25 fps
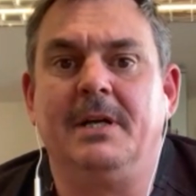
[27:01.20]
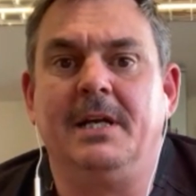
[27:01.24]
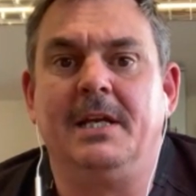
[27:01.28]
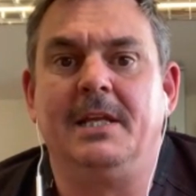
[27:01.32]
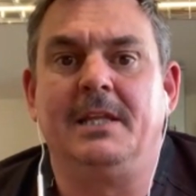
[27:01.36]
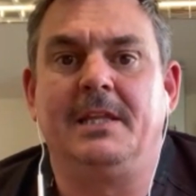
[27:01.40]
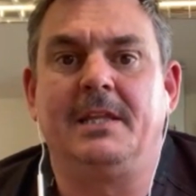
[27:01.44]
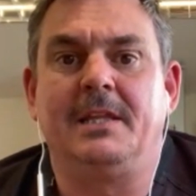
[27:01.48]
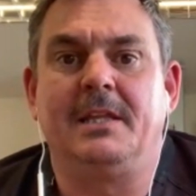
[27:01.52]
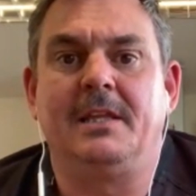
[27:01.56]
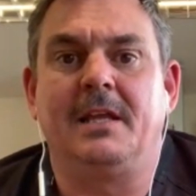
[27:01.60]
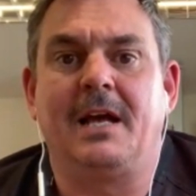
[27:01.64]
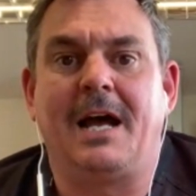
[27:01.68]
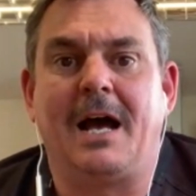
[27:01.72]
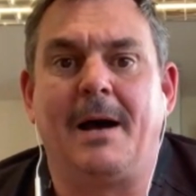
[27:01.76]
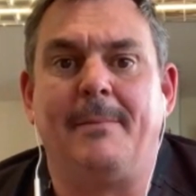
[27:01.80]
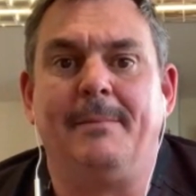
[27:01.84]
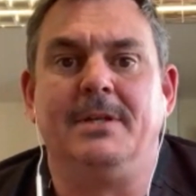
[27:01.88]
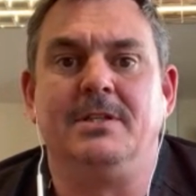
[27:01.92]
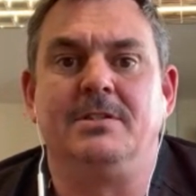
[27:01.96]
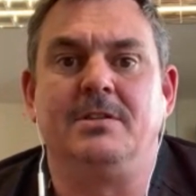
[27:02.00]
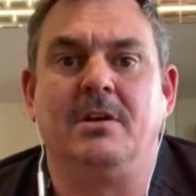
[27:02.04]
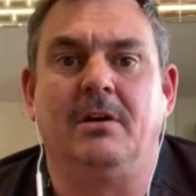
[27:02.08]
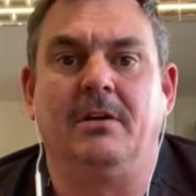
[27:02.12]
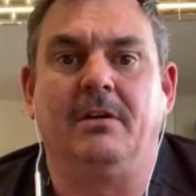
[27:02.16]
with
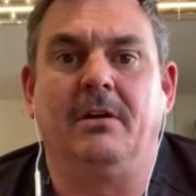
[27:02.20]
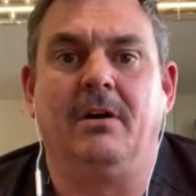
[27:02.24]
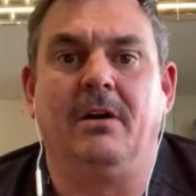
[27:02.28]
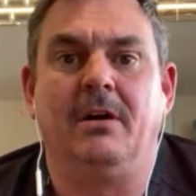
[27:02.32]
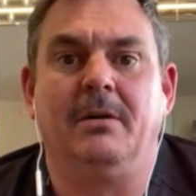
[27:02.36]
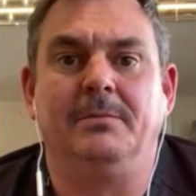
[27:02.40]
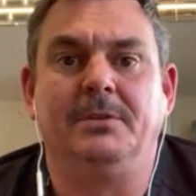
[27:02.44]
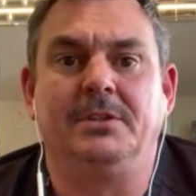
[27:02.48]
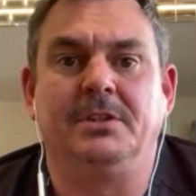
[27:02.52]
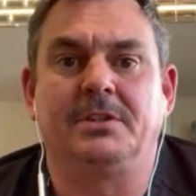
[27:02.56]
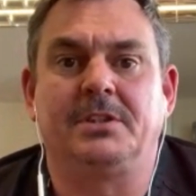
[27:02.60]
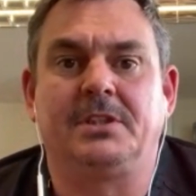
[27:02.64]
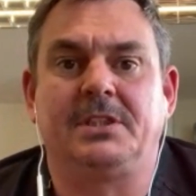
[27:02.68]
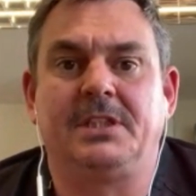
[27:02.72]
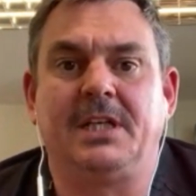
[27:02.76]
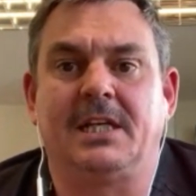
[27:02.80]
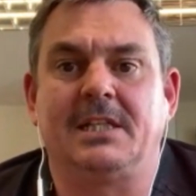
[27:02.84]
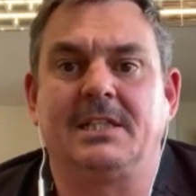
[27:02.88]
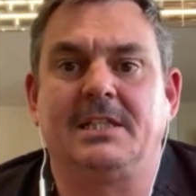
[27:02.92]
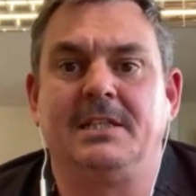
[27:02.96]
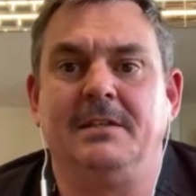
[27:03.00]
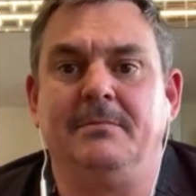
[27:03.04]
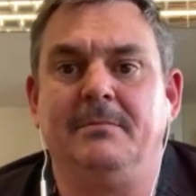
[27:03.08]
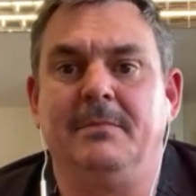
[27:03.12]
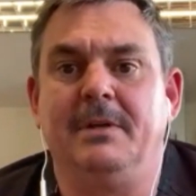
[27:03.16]
Amazon, or I'm just
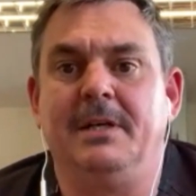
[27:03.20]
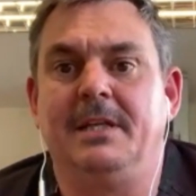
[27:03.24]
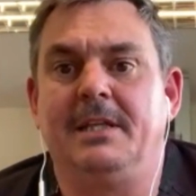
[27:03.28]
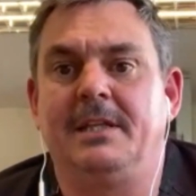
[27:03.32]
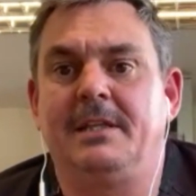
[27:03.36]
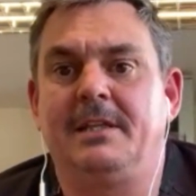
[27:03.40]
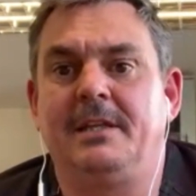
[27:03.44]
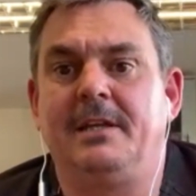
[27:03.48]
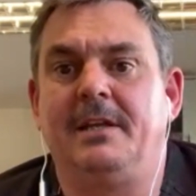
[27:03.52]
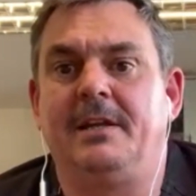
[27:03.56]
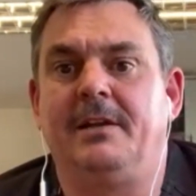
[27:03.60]
chatting with,